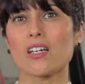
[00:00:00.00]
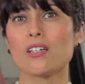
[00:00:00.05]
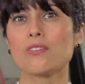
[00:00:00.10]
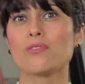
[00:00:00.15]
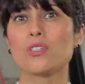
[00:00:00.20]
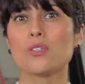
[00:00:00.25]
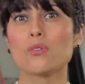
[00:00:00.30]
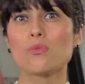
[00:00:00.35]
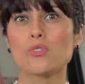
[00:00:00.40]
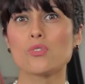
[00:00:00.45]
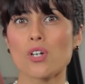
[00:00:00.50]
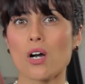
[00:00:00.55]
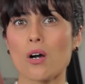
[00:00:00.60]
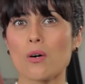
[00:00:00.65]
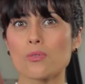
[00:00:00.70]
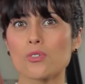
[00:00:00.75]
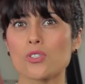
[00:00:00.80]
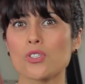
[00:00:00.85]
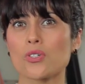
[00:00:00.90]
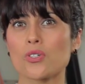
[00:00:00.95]
If you
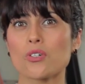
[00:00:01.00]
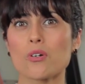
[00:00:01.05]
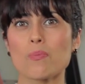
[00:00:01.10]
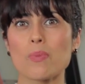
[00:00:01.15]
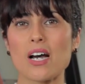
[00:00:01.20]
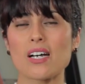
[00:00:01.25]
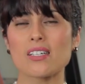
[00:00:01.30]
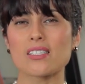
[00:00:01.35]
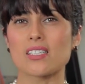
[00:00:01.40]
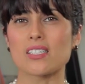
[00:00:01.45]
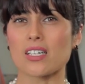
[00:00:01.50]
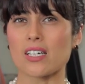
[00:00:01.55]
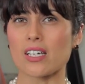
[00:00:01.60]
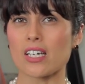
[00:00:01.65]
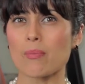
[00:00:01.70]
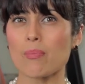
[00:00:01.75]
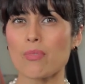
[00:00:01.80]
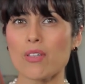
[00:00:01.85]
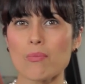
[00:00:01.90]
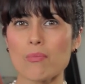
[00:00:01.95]
don't do your best to
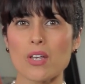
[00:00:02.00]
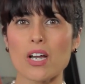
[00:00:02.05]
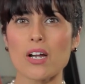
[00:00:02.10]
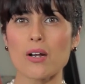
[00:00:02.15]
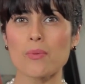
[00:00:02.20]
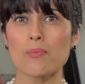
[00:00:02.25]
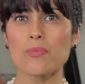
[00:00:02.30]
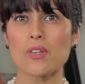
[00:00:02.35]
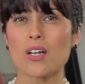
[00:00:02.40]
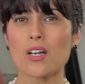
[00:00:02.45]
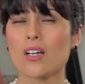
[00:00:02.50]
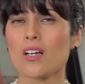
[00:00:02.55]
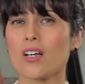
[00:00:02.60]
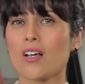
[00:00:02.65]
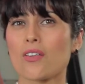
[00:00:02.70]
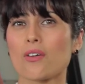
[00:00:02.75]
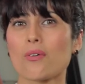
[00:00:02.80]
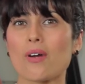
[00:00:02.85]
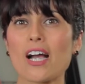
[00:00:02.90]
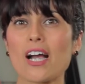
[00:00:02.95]
keep them there,
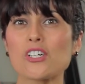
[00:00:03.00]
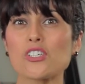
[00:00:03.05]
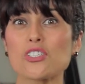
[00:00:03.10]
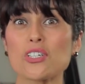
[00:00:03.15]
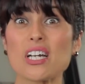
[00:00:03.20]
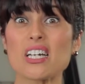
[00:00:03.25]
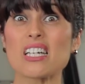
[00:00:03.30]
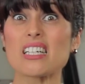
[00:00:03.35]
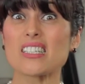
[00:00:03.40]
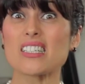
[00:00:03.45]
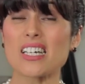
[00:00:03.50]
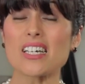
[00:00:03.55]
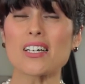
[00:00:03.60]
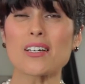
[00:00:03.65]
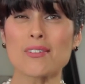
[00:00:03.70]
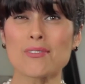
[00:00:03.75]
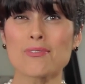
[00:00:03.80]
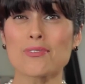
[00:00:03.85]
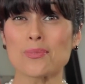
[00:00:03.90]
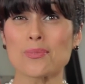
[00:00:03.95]
they're actually going to
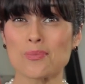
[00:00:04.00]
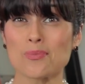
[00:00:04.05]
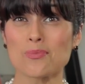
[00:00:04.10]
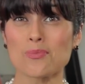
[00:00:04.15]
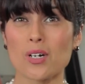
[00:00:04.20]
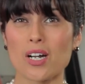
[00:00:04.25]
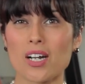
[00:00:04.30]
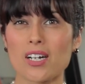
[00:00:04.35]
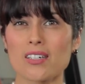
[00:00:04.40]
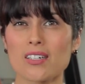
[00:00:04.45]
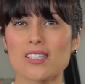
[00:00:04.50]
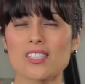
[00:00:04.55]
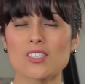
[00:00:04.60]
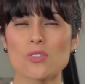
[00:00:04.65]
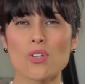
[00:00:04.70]
leave, right?